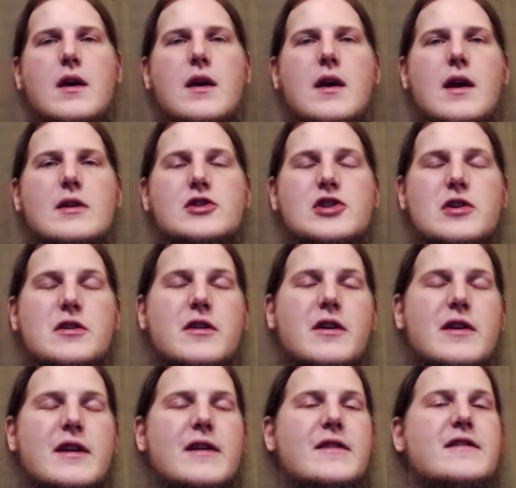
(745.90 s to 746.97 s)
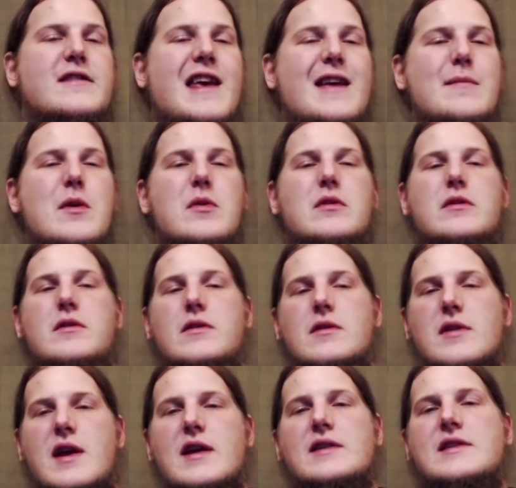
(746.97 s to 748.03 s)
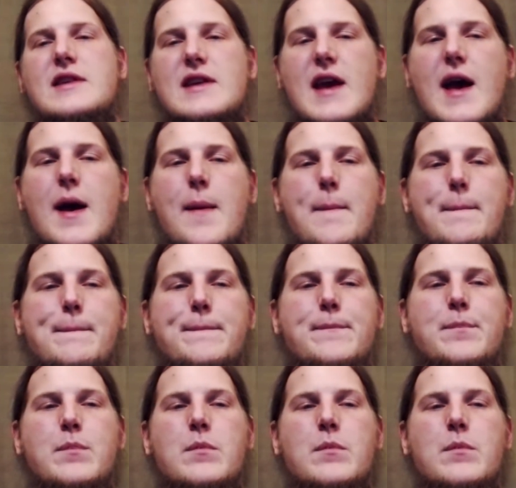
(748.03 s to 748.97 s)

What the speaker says: And sure, you're going to get a statement when you do your ATM,